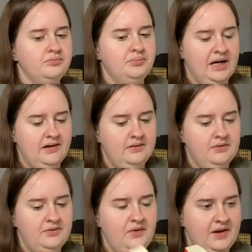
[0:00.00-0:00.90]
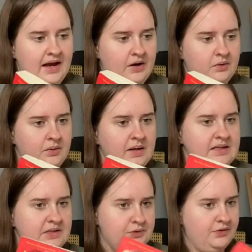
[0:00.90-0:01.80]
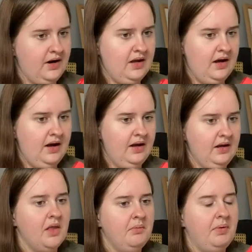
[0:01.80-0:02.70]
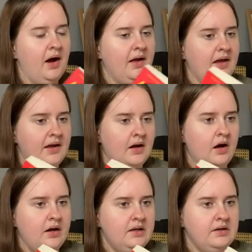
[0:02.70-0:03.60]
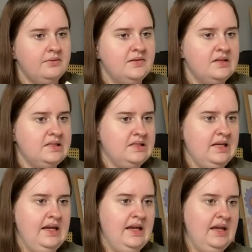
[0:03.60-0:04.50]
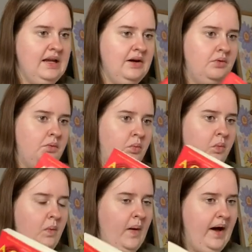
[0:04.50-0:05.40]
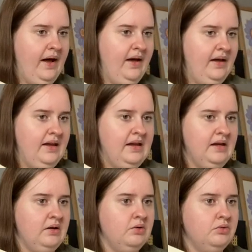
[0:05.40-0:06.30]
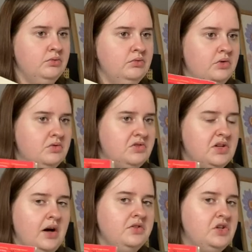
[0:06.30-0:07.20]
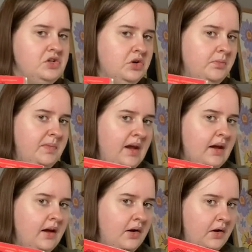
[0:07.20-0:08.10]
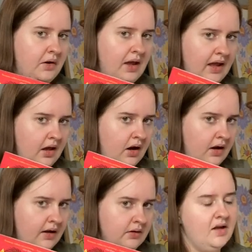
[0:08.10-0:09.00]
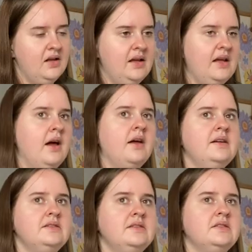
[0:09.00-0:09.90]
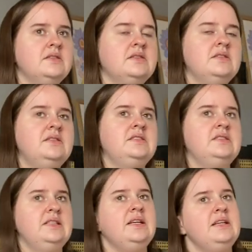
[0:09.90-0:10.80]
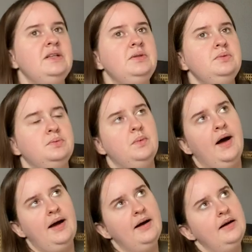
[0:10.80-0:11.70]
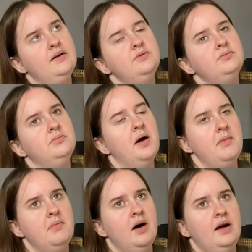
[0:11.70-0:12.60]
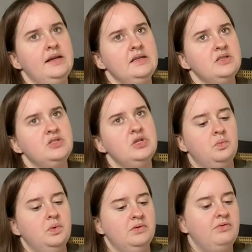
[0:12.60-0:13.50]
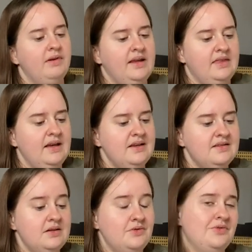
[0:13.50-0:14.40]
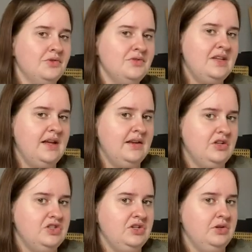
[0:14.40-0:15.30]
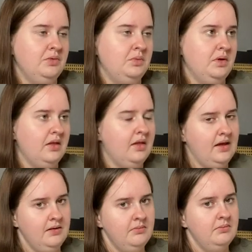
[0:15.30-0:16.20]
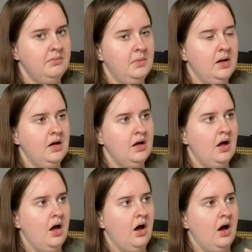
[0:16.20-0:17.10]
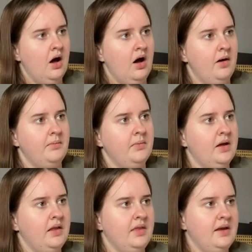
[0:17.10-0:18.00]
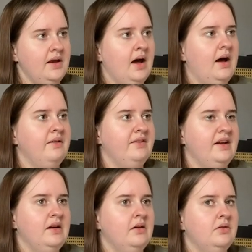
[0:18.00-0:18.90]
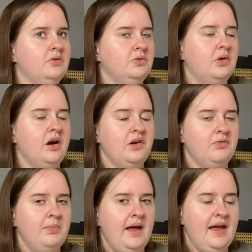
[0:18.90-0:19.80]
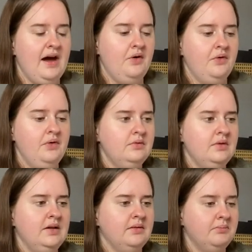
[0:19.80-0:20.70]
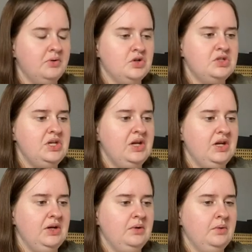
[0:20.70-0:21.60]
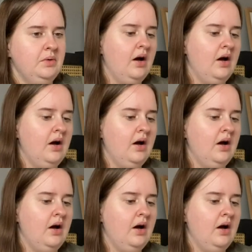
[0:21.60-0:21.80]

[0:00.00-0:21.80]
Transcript: But for now, he's an alright guy. But I can kind of see where he'll start to not be an okay guy. Like, I can see where my mind will read this and not see an issue with him. And then have it all kind of play out in book two.